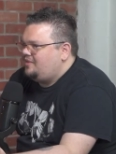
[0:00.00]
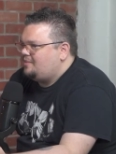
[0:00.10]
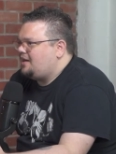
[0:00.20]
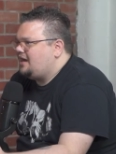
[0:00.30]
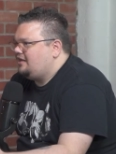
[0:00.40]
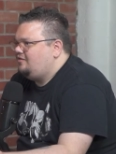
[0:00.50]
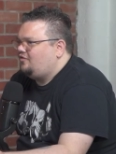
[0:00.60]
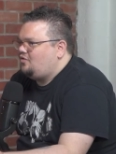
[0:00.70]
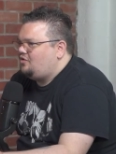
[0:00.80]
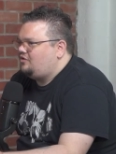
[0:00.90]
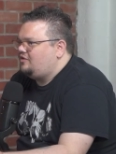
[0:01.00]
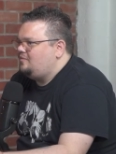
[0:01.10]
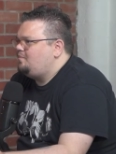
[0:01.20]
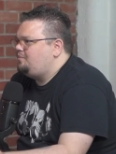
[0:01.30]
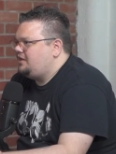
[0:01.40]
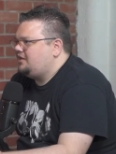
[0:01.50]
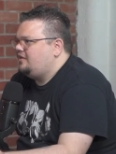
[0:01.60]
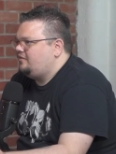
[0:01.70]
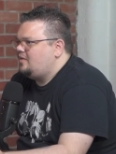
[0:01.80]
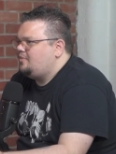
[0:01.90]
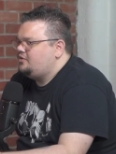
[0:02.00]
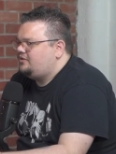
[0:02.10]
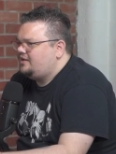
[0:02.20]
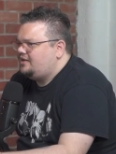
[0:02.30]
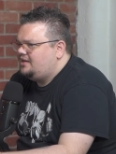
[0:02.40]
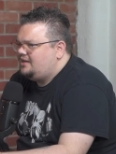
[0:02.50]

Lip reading: the back and forth and being clever about it.